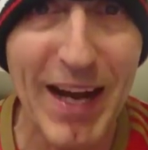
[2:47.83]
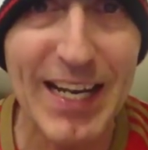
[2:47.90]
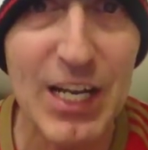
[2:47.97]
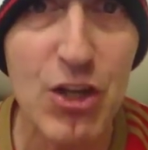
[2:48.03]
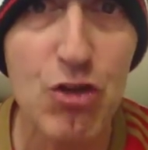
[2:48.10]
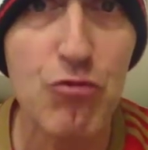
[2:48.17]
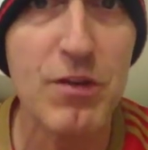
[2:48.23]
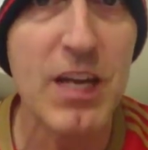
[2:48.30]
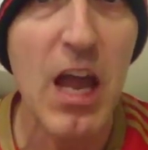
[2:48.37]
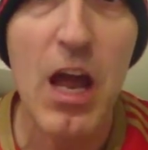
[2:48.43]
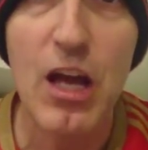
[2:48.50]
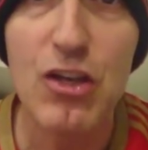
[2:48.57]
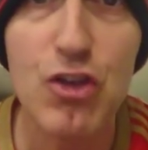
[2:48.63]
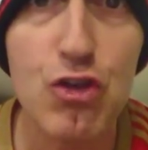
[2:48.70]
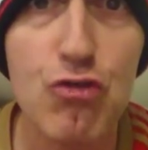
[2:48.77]
bad injury
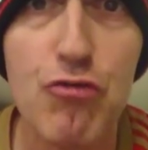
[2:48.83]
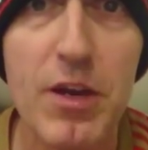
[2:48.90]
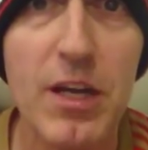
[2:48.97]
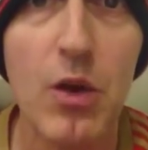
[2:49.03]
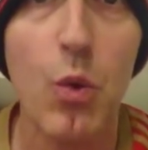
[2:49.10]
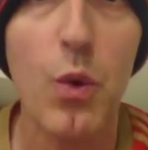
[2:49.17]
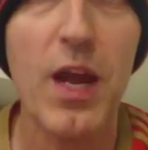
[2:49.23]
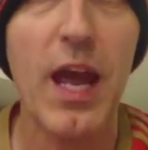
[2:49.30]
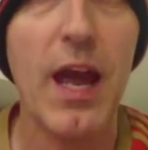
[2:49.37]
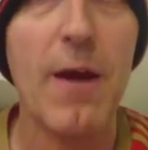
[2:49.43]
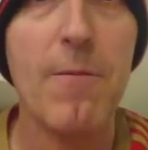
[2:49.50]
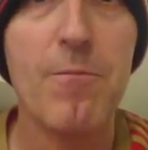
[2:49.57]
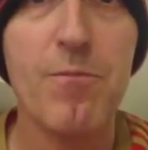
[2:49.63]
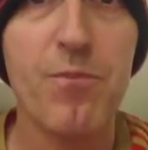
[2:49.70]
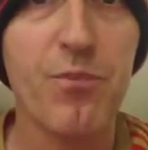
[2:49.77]
straight away.
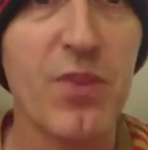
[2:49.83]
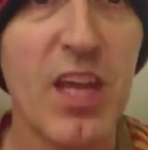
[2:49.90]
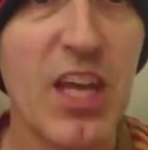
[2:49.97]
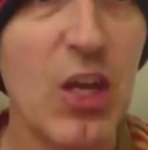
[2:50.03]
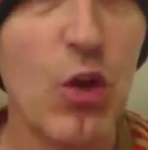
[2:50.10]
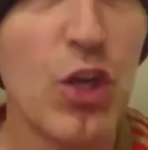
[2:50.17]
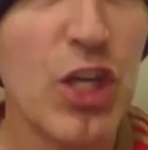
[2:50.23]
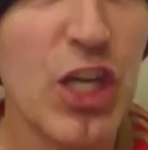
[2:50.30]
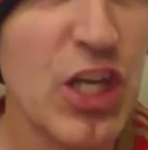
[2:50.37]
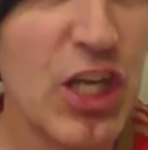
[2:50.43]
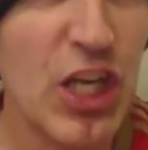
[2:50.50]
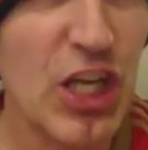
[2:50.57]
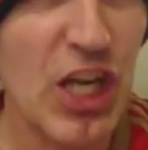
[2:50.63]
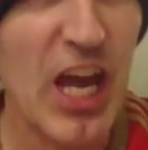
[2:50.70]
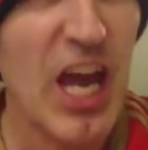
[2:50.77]
You
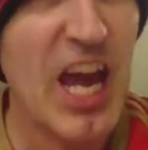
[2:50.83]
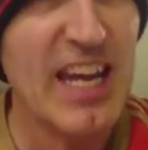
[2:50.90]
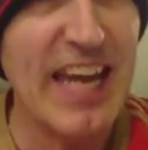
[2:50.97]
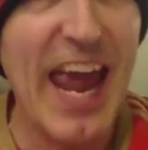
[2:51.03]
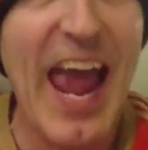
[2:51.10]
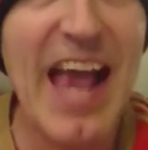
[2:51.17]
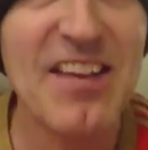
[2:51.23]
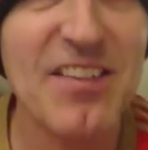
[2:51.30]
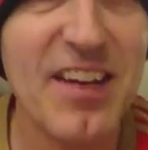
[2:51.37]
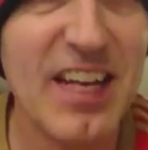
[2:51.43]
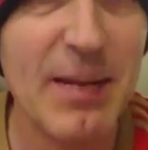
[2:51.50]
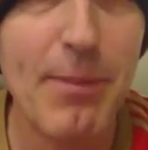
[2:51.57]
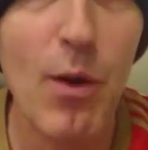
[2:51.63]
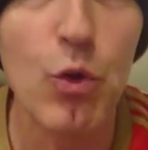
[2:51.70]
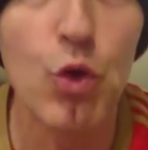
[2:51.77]
know, you're
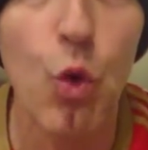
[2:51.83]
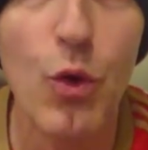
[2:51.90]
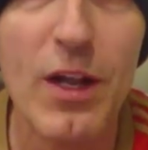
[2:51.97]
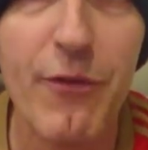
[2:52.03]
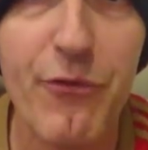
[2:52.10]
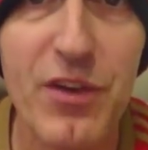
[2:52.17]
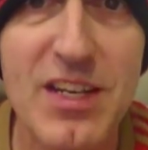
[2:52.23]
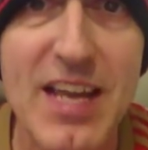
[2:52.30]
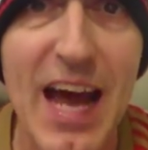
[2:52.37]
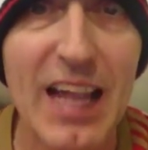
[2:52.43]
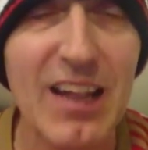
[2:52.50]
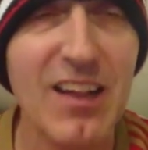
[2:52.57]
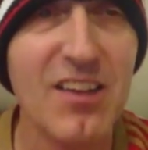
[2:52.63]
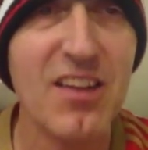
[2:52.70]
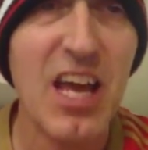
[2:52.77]
hesitant about going in for
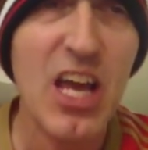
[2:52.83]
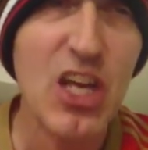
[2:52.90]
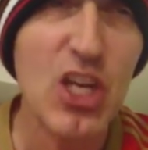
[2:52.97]
tackles.